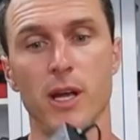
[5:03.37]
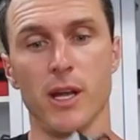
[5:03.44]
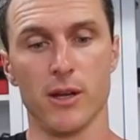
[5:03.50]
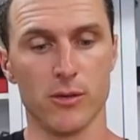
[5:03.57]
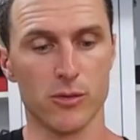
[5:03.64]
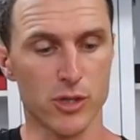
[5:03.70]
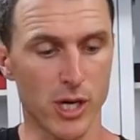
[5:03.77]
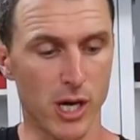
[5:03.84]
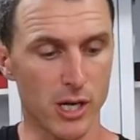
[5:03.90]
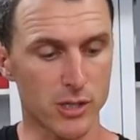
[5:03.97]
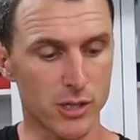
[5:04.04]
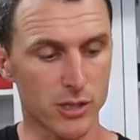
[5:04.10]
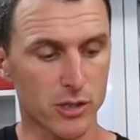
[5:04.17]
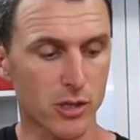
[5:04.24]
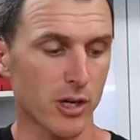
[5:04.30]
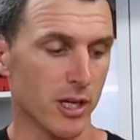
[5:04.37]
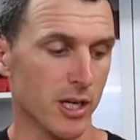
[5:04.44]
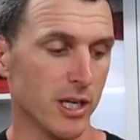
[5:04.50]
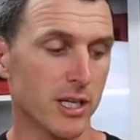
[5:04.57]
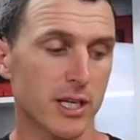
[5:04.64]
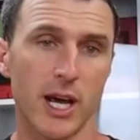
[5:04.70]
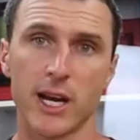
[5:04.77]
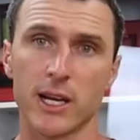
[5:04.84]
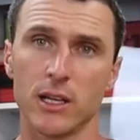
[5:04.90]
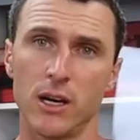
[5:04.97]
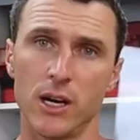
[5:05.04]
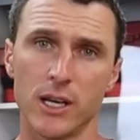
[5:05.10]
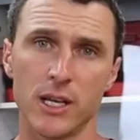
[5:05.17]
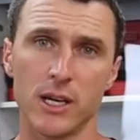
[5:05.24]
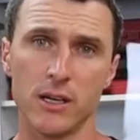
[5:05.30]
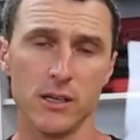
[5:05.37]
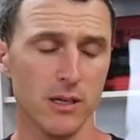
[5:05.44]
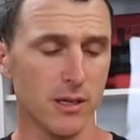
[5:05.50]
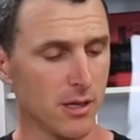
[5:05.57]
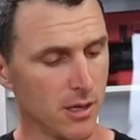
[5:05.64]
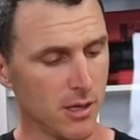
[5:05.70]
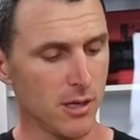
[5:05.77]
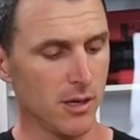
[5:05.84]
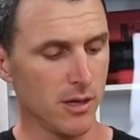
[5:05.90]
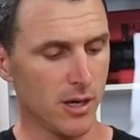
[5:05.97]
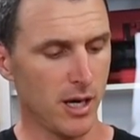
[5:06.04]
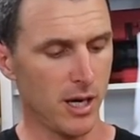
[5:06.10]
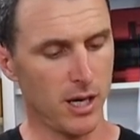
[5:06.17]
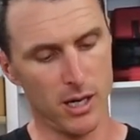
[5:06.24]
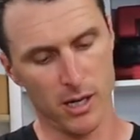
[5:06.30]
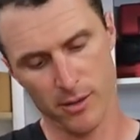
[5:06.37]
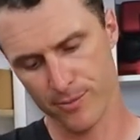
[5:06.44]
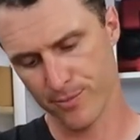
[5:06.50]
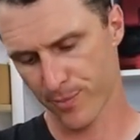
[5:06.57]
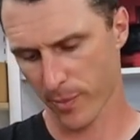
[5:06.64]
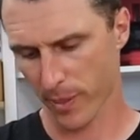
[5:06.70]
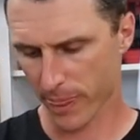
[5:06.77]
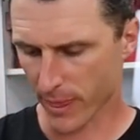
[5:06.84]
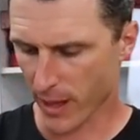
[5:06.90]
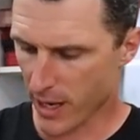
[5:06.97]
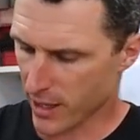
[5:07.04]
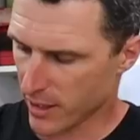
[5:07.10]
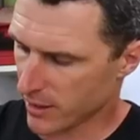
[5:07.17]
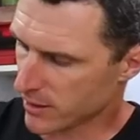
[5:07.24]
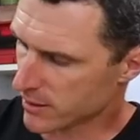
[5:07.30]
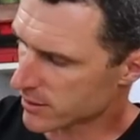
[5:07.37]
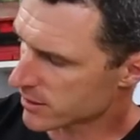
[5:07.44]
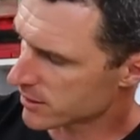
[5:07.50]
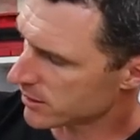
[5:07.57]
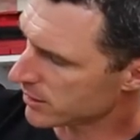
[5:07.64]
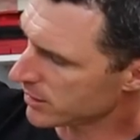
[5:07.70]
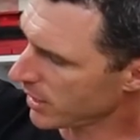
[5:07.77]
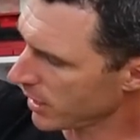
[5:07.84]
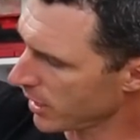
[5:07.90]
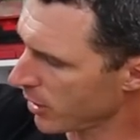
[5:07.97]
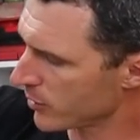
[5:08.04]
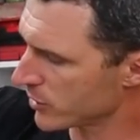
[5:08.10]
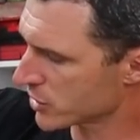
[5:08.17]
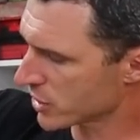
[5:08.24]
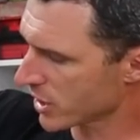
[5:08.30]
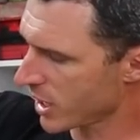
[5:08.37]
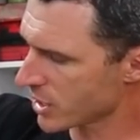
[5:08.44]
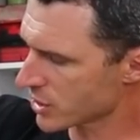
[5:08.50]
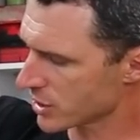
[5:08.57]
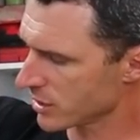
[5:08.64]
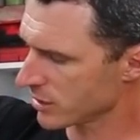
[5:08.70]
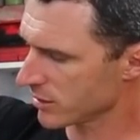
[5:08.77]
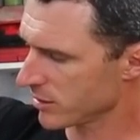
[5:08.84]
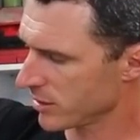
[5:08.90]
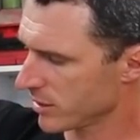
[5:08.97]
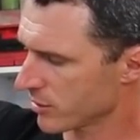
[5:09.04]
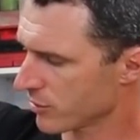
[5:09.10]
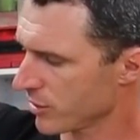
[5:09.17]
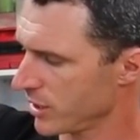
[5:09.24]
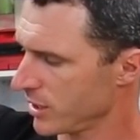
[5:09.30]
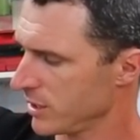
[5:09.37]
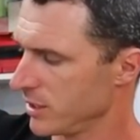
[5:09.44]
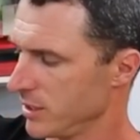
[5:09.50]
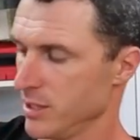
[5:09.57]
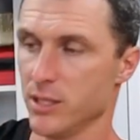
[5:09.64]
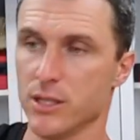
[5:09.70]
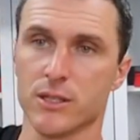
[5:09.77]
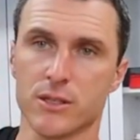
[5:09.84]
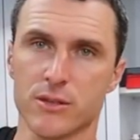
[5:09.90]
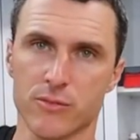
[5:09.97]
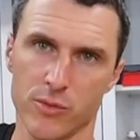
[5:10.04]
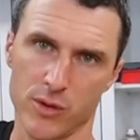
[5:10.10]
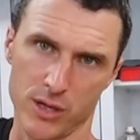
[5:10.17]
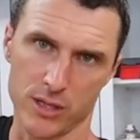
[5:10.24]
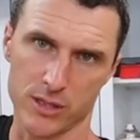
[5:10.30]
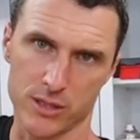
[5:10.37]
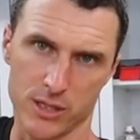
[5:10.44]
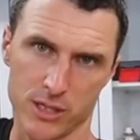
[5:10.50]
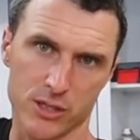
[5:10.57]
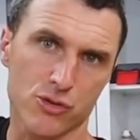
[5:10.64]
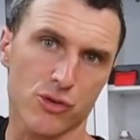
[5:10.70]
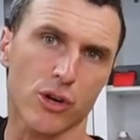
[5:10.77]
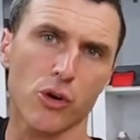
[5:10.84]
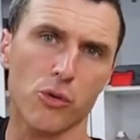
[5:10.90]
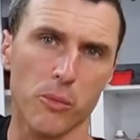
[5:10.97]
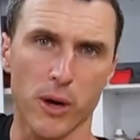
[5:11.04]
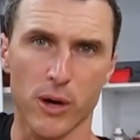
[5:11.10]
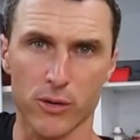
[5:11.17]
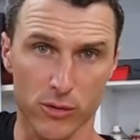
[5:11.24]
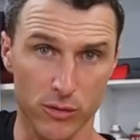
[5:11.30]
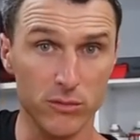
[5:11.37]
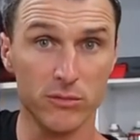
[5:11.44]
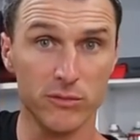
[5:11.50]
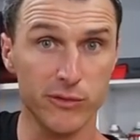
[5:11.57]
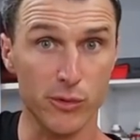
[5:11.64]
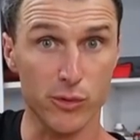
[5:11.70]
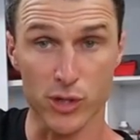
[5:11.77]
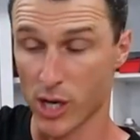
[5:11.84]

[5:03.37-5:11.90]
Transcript: and it'll charge. And it's got an indicator light here, And yellow is charging and green is when it's in trickle mode or full